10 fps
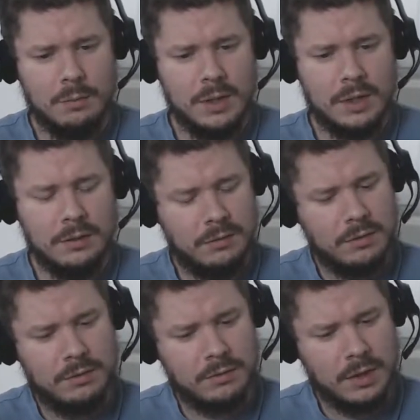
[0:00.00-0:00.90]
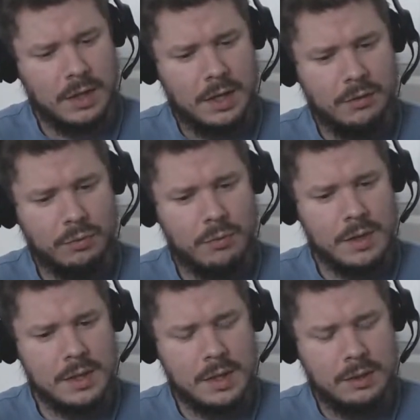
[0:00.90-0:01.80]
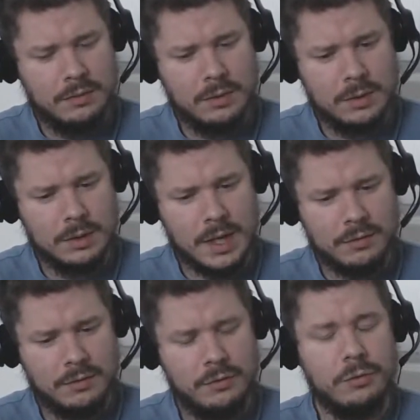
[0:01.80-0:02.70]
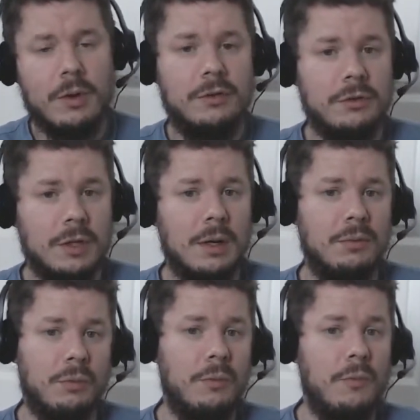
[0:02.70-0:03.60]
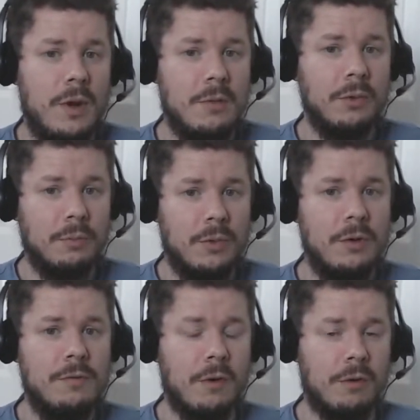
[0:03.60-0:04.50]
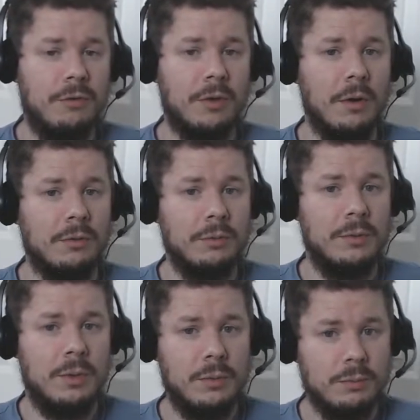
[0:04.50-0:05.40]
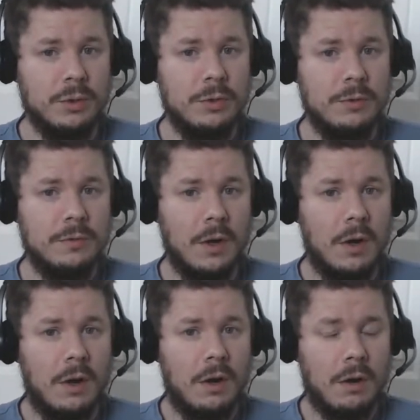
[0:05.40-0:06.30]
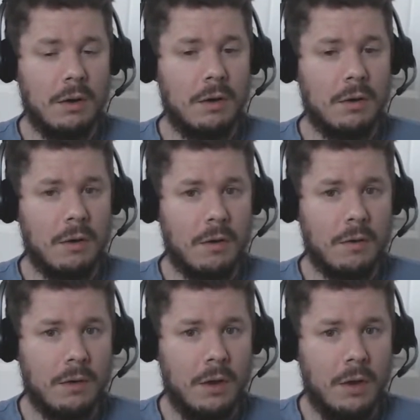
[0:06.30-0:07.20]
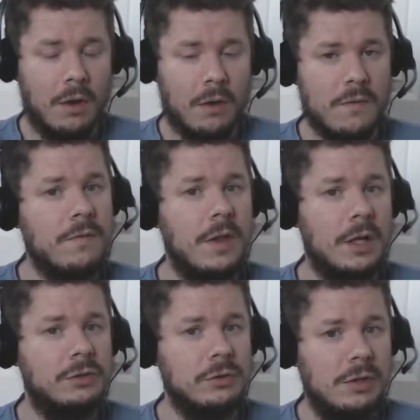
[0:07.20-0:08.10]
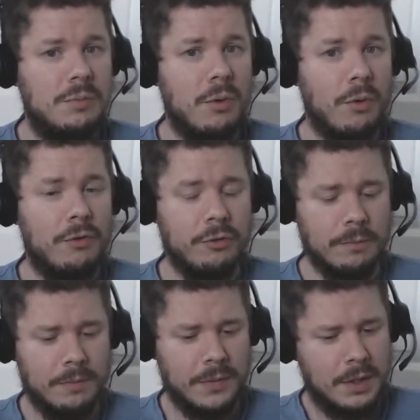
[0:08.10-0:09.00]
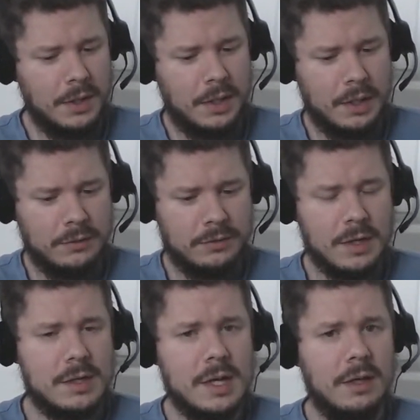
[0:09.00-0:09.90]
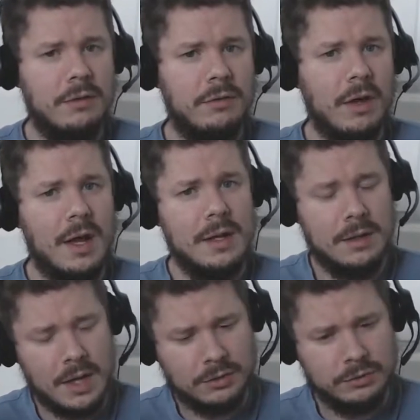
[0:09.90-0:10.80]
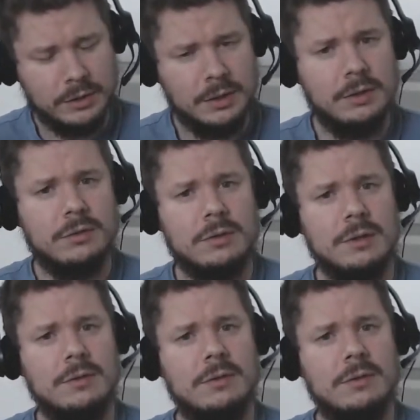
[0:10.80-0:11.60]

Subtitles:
because it's when that situation comes when we remove ourselves, we remove our fleshly portion and set that aside and actually listen